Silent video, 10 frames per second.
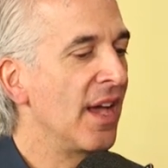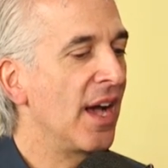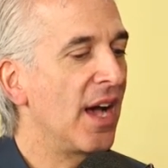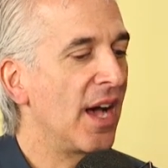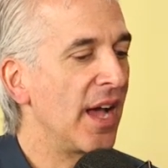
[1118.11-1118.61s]

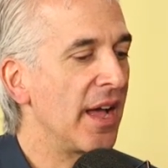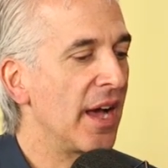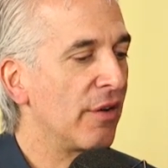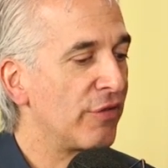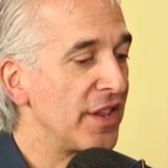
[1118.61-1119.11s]
uh,
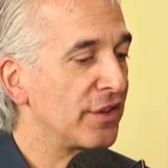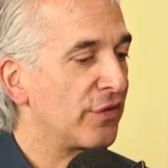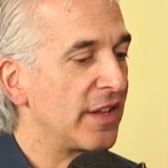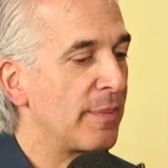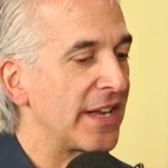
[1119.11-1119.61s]
uh, written and
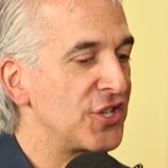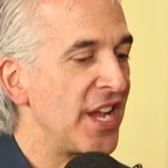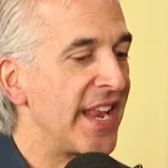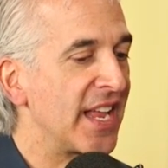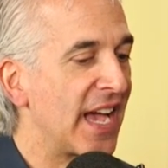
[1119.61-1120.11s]
directed by
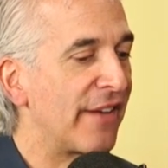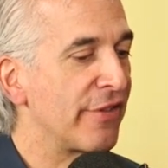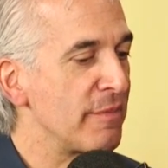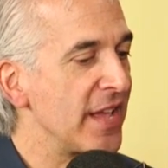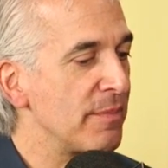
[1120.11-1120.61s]
Channing
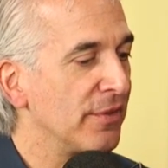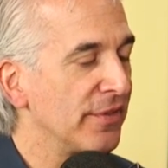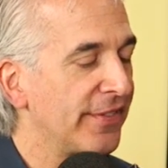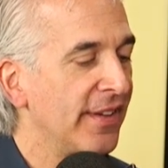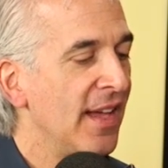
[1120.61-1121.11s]
Godfrey
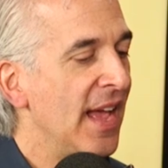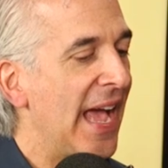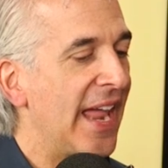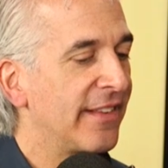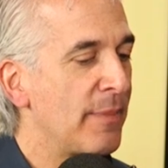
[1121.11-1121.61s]
Peoples,
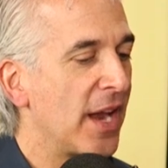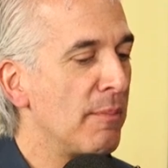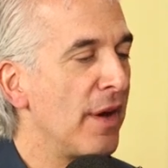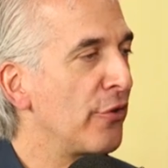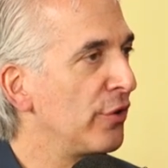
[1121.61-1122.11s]
and it's about a
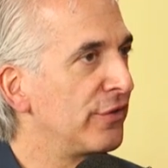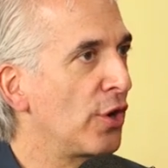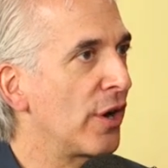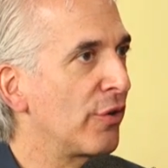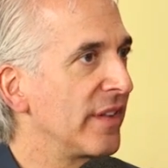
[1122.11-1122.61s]
mother and
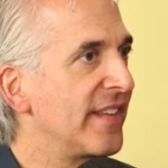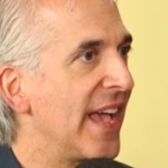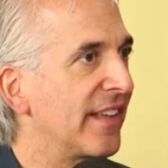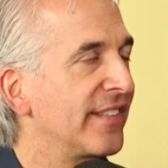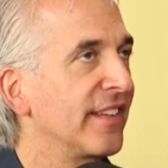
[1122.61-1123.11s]
daughter in
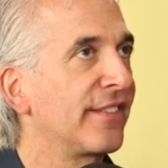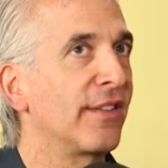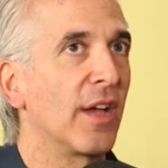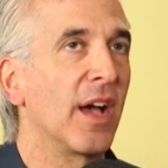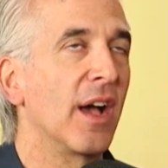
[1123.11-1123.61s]

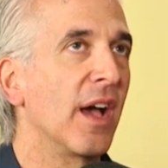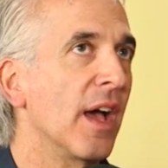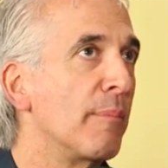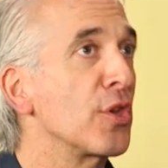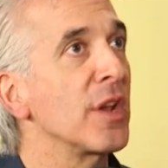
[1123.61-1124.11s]
Texas,
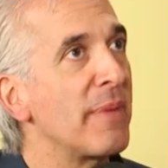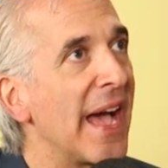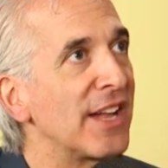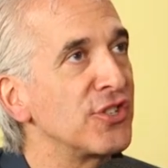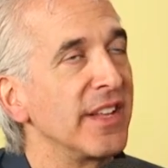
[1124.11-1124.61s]
uh, a beauty
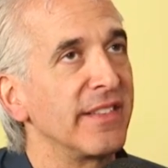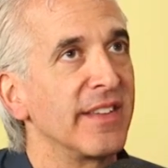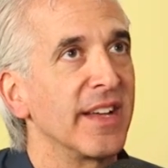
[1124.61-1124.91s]
pageant.